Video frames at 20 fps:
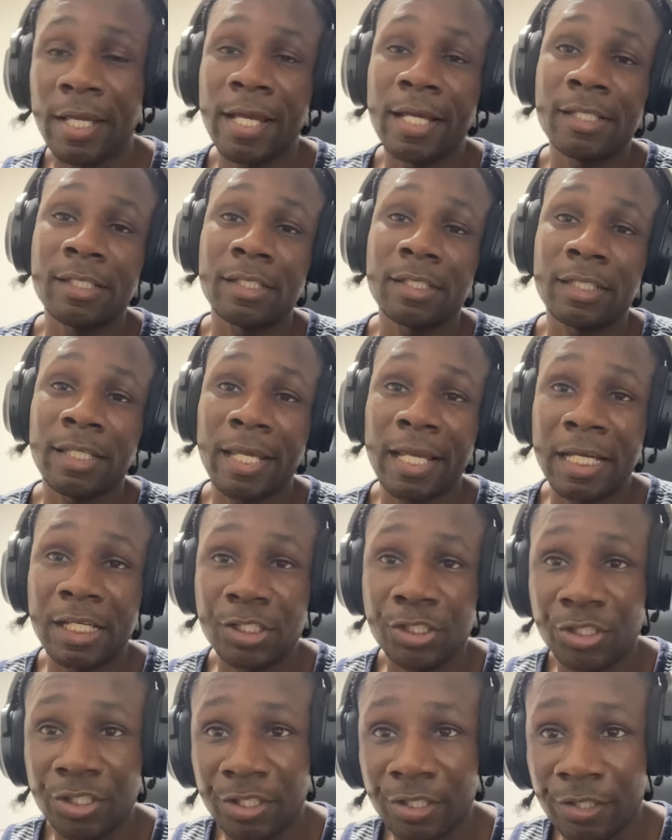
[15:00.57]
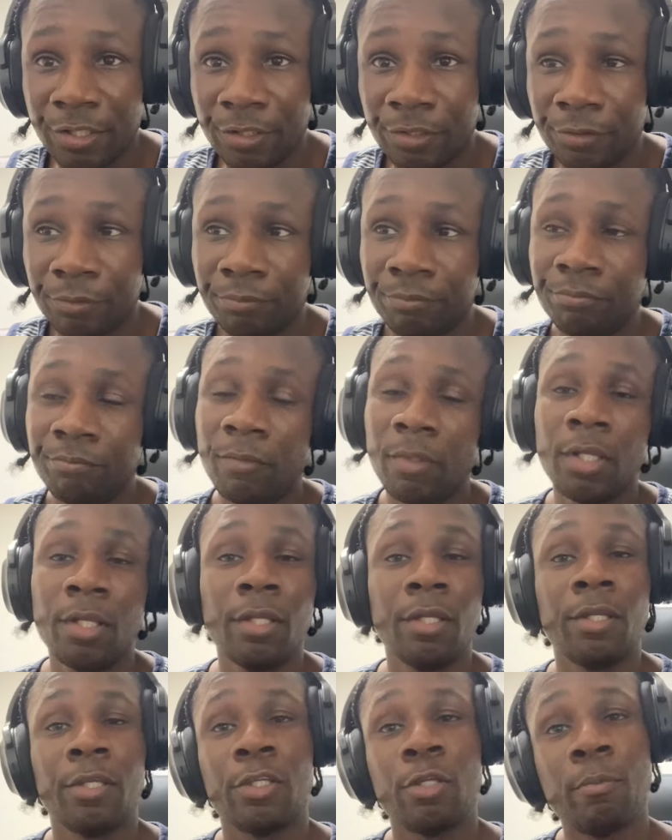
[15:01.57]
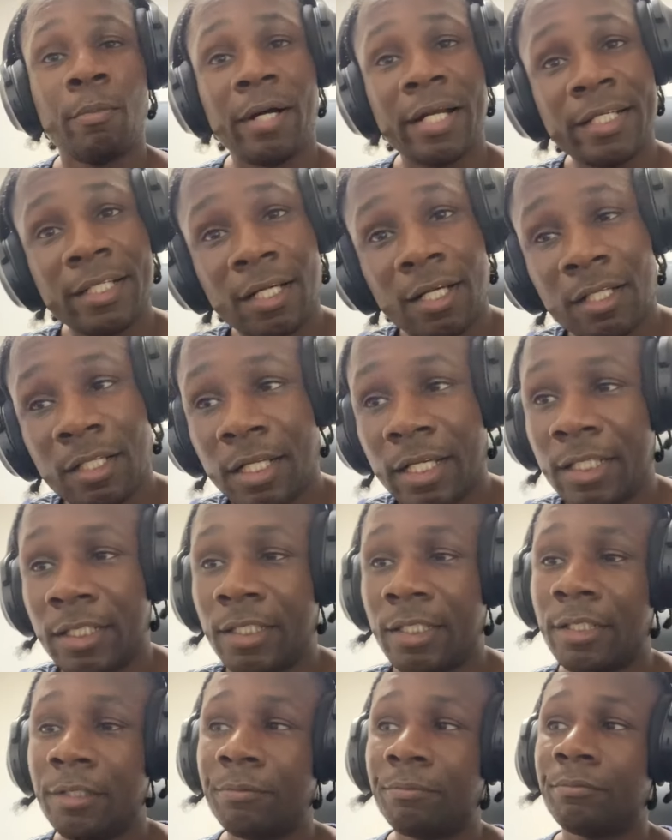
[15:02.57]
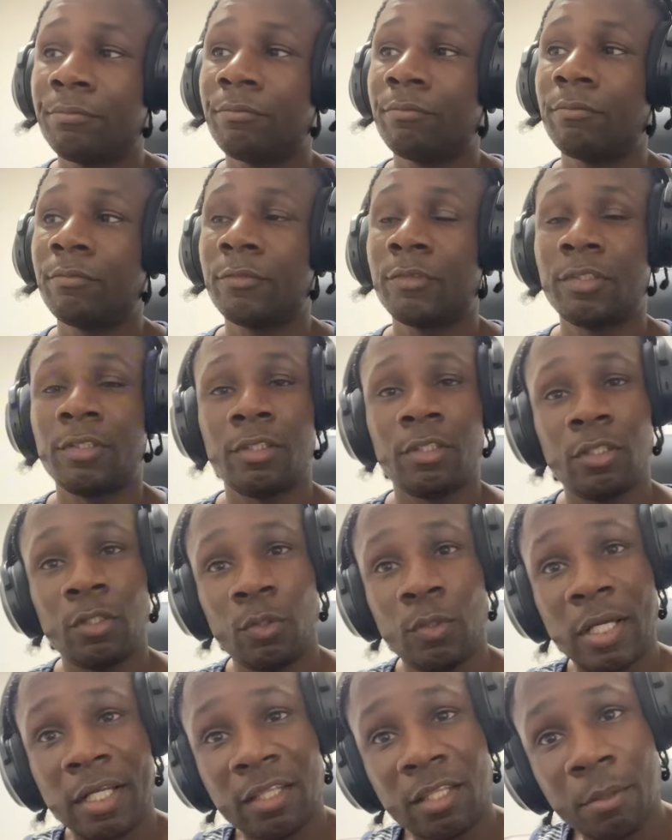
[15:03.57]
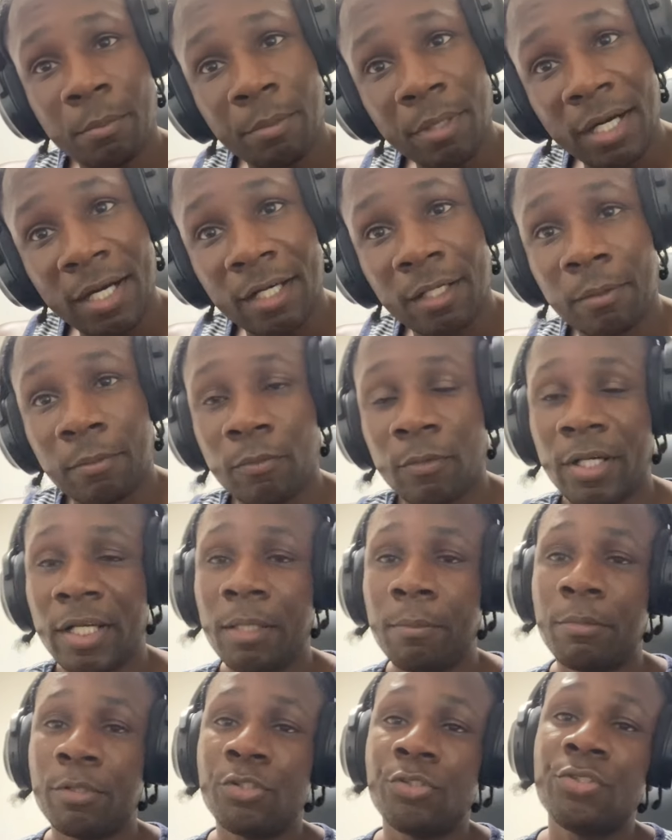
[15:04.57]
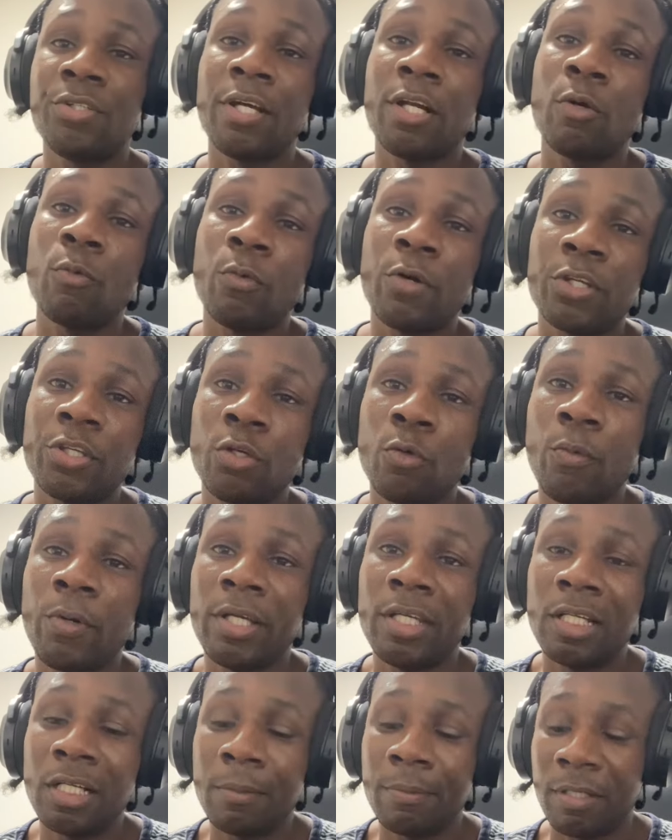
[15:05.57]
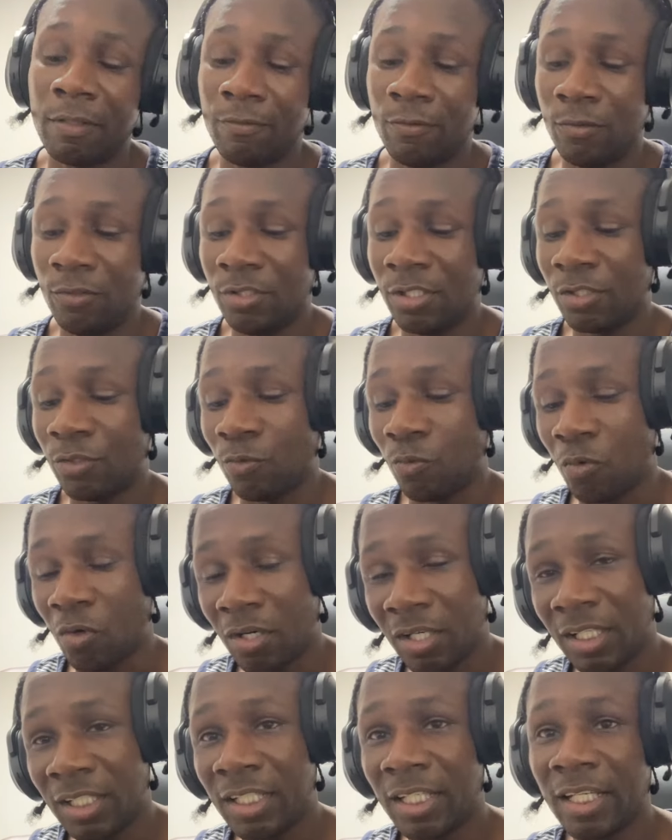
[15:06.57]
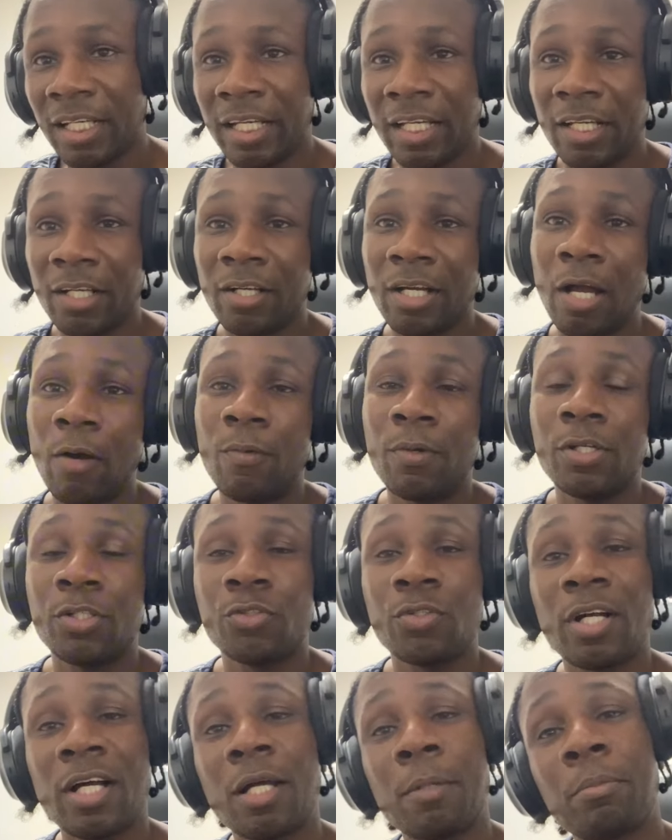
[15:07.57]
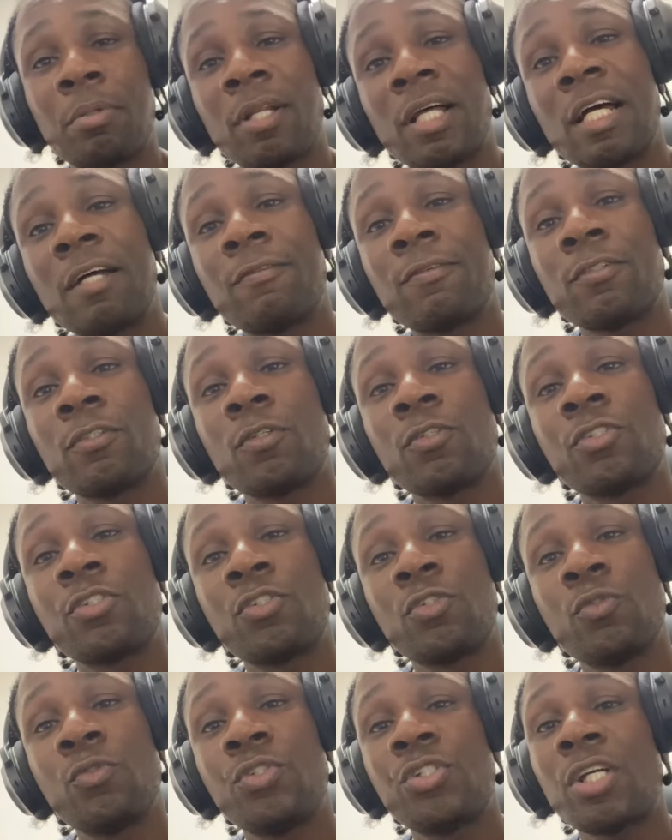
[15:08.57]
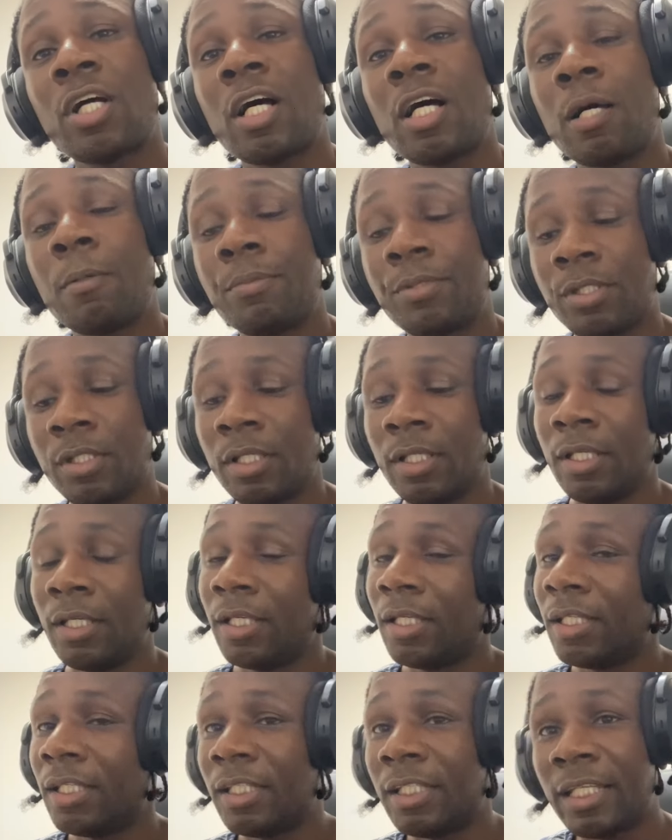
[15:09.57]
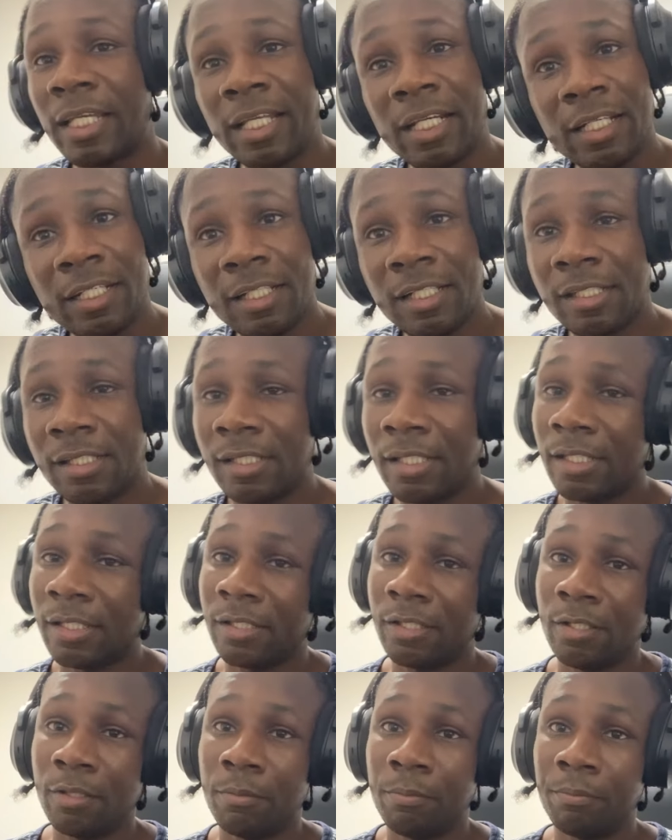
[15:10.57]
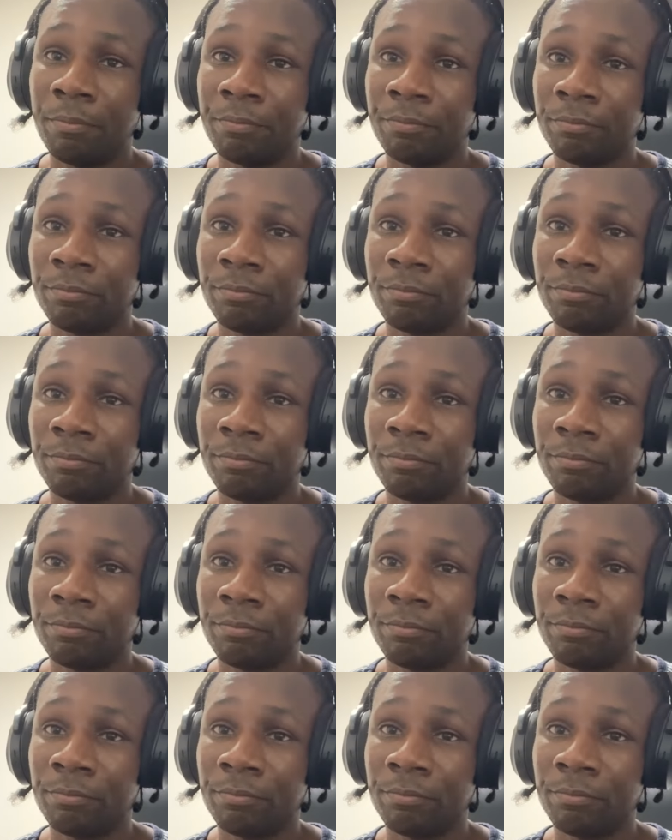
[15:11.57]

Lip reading: as a cashier. You might not like it. You're at the bottom, right? But you got to work your way up. If you just want to get here, I would try to apply for those two jobs, get in the system,